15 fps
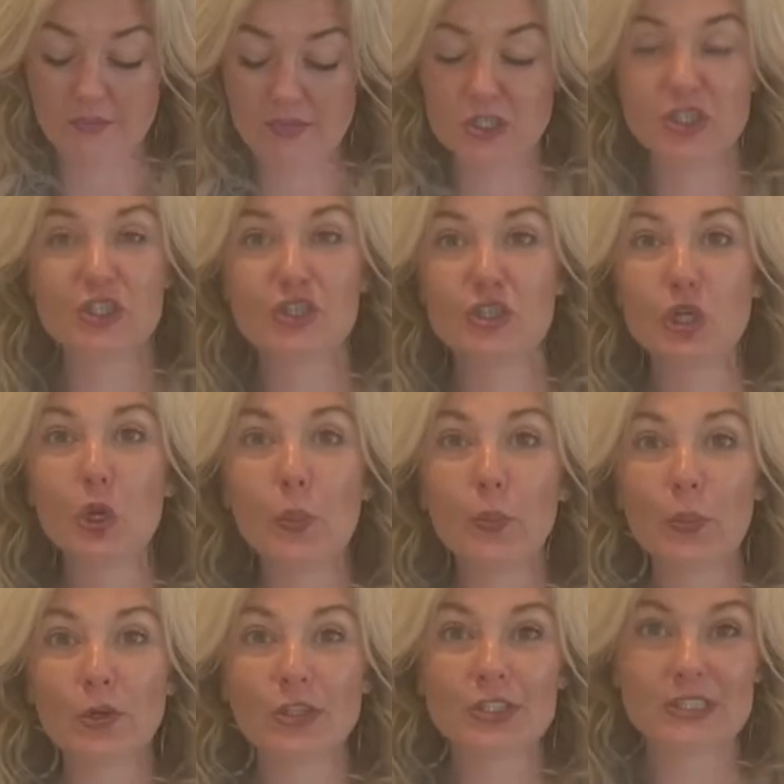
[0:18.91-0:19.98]

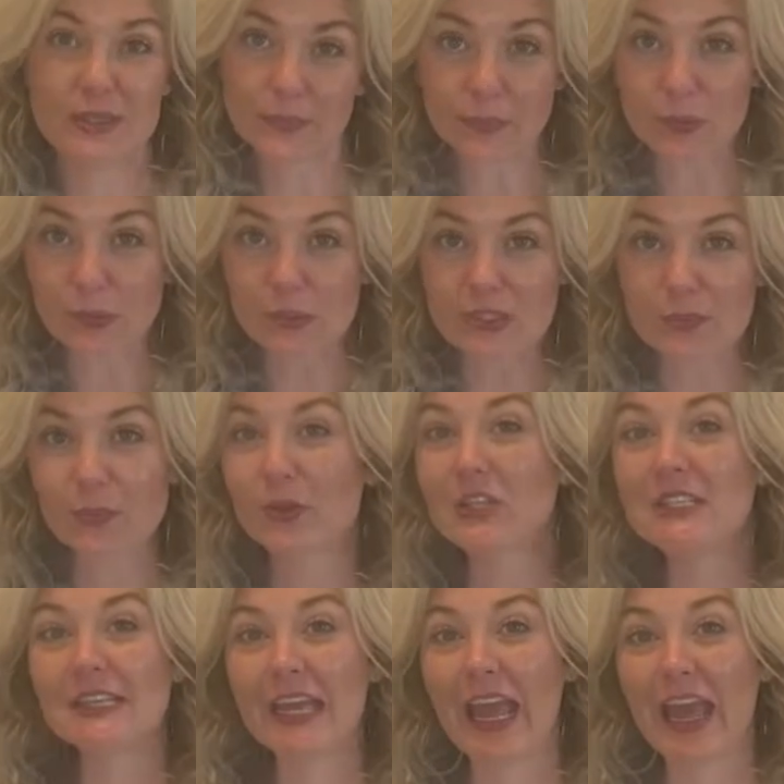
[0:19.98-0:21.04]
super simple to put
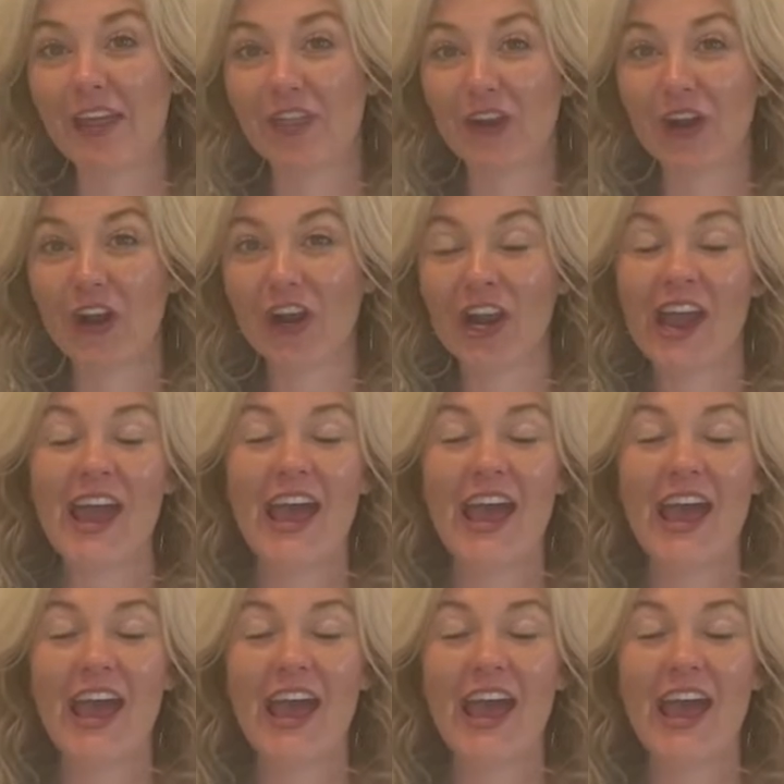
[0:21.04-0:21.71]
together.